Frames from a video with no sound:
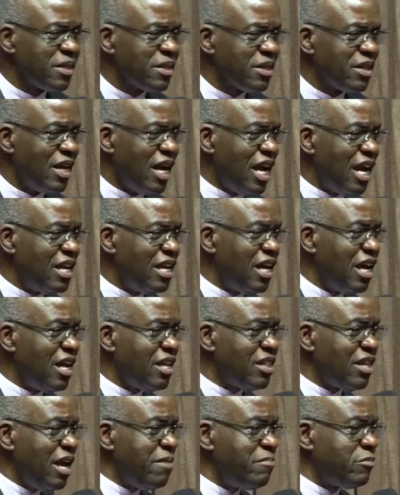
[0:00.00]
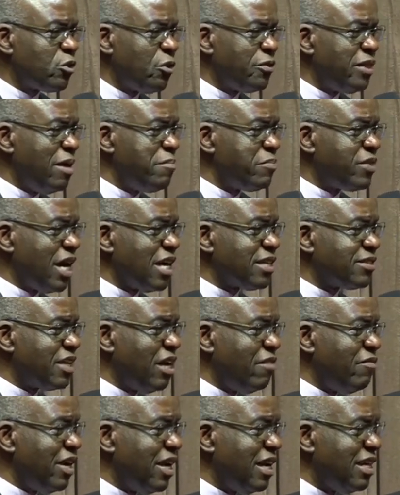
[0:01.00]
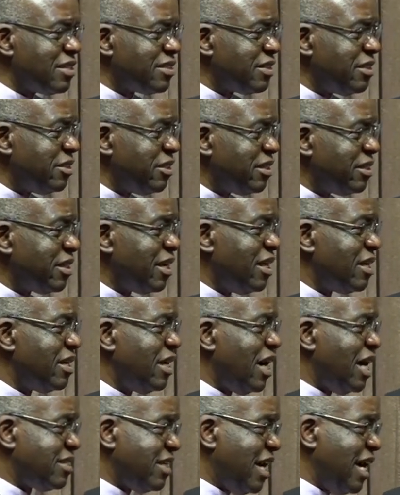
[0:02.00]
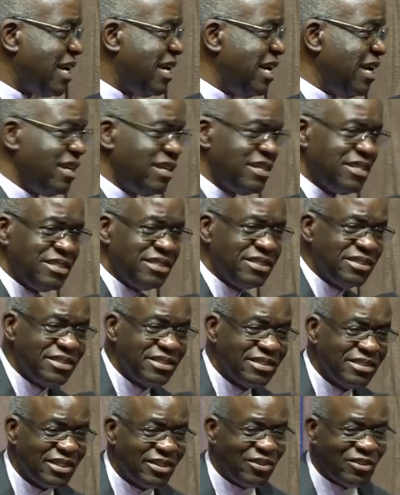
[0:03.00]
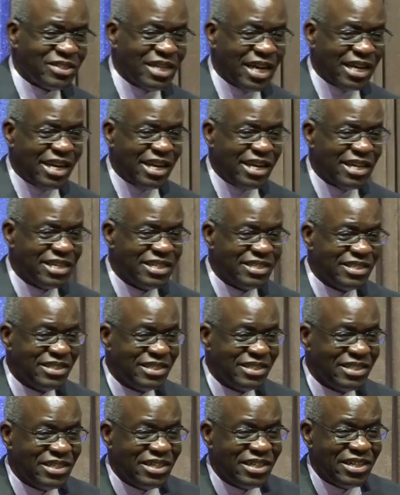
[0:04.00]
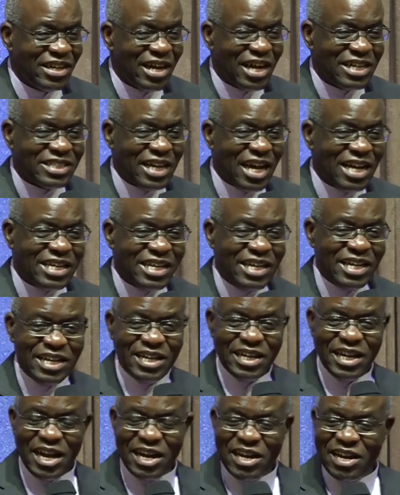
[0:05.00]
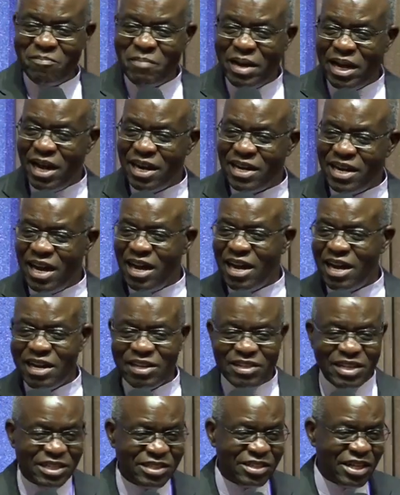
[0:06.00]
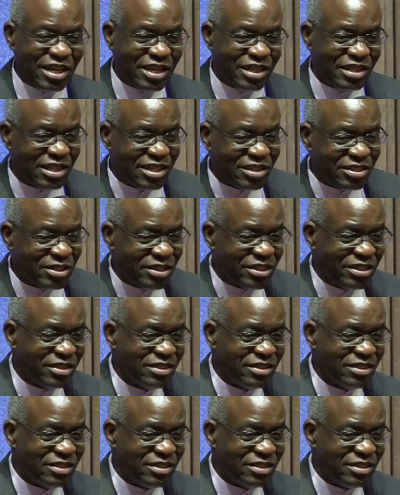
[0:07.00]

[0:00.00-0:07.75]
And uh, them, to them, Thanksgiving is a turkey. You know, turkey. A turkey and, and uh, this thing, this